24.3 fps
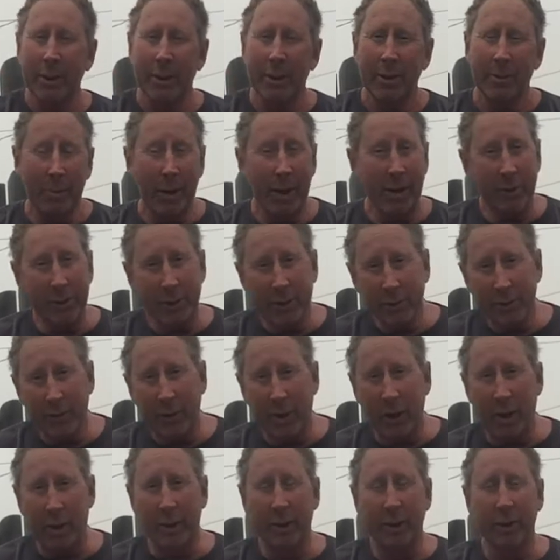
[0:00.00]
by this
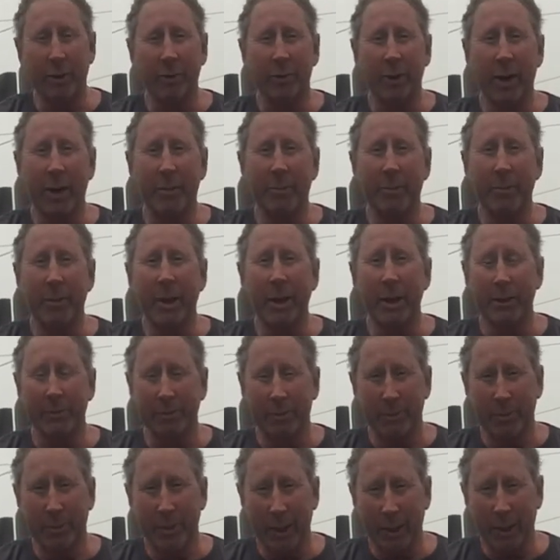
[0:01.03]
fog and trapped by
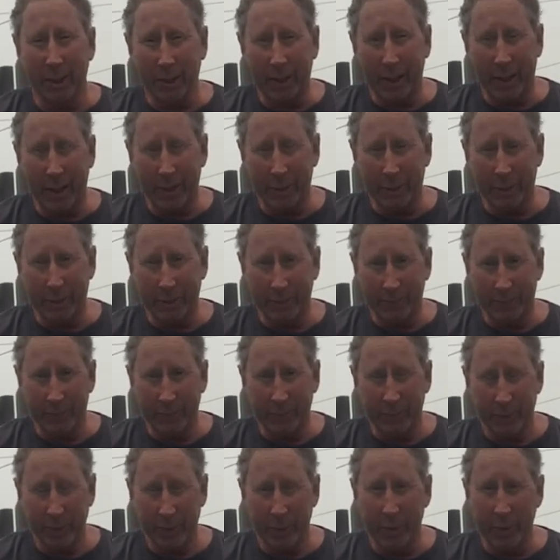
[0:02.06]
clouds,
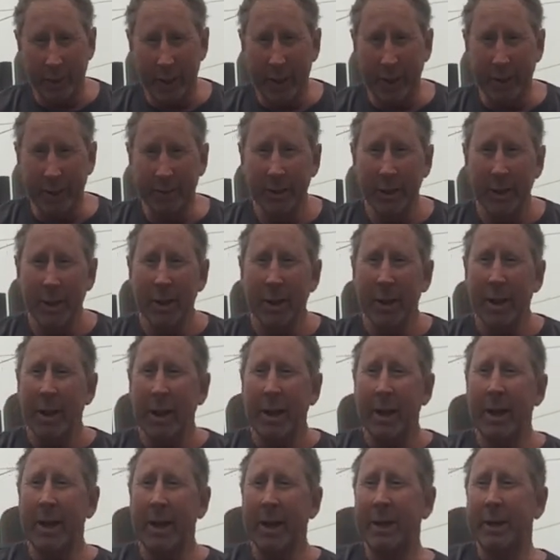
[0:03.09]
correct?
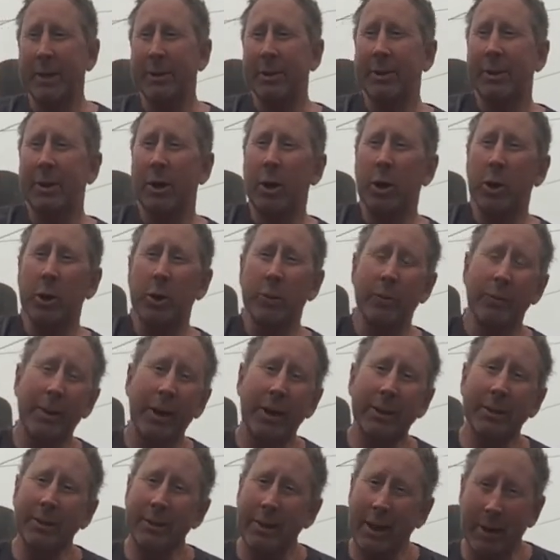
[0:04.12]
And so
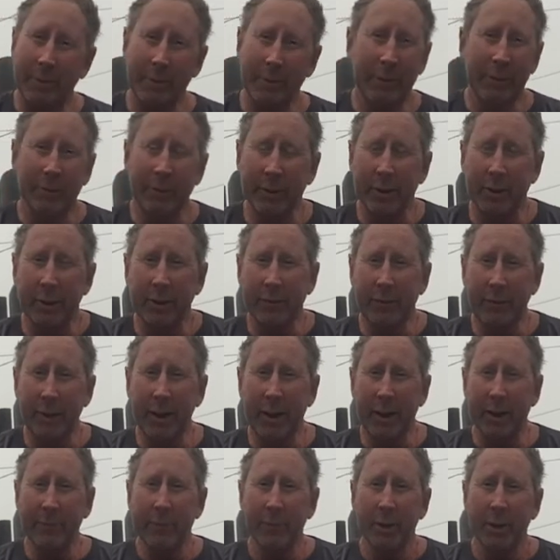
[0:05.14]
that's the atmospheric
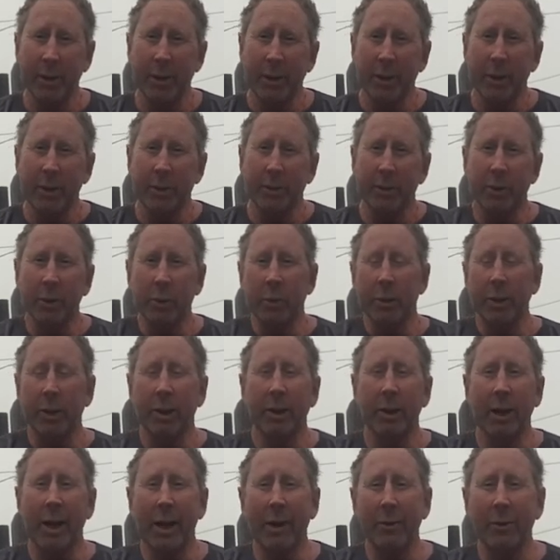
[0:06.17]
effect. So what
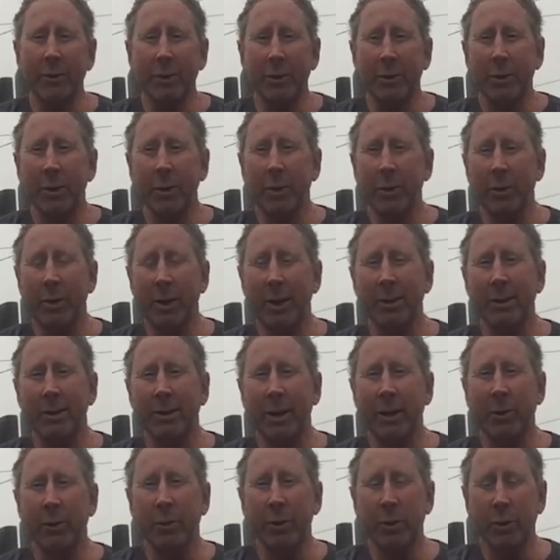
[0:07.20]
clouds do is
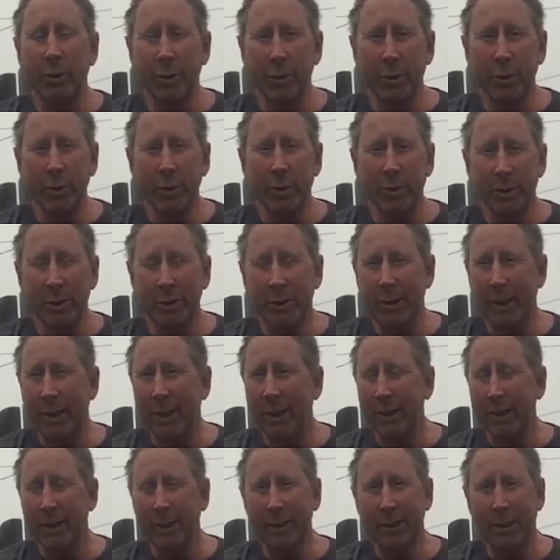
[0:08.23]
they reduce the
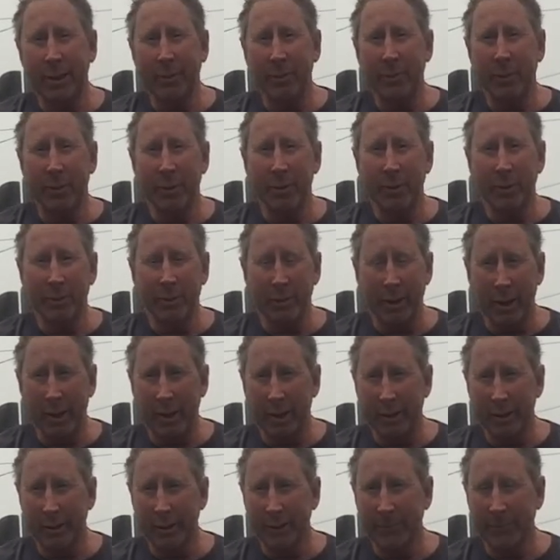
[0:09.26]
daily temperature
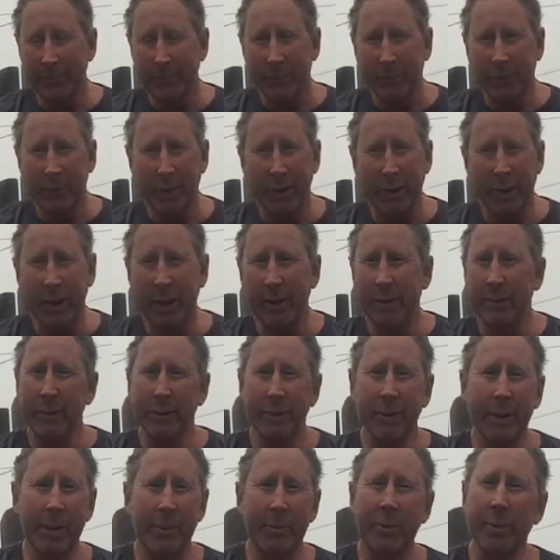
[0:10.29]
range. Okay?
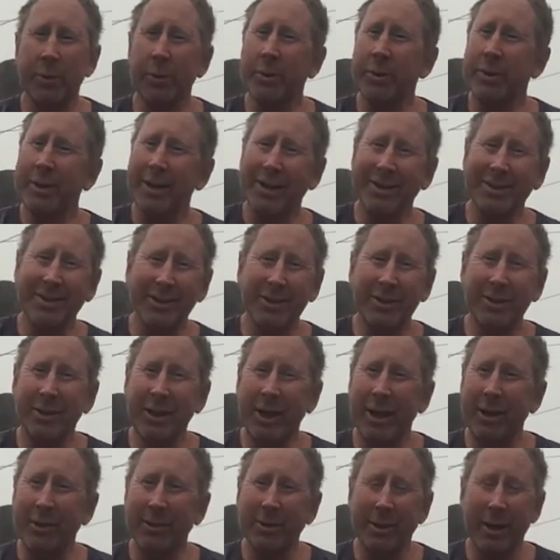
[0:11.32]
The temperature doesn't
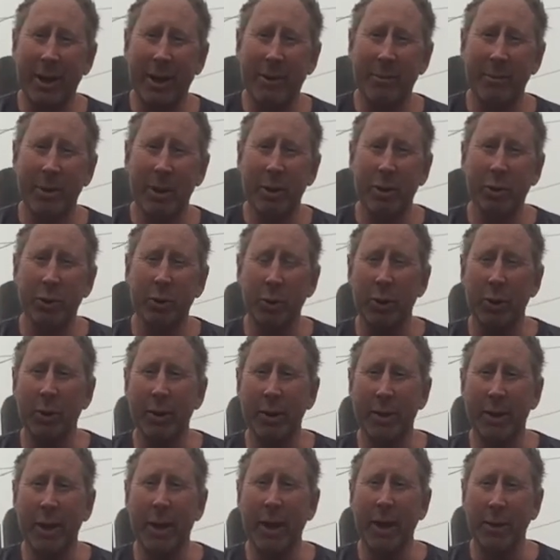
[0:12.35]
change that much during the
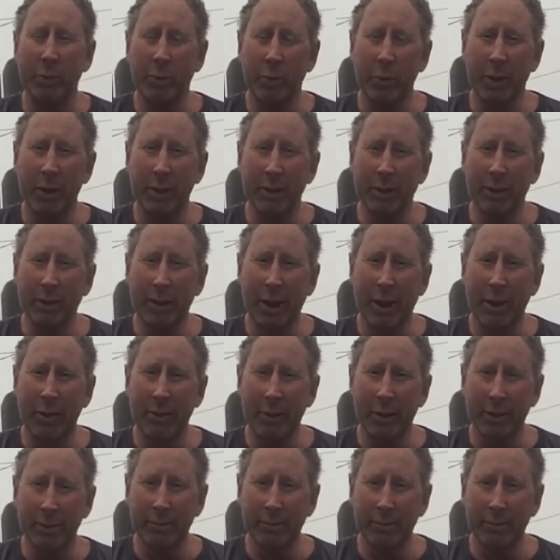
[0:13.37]
day when it's cloudy.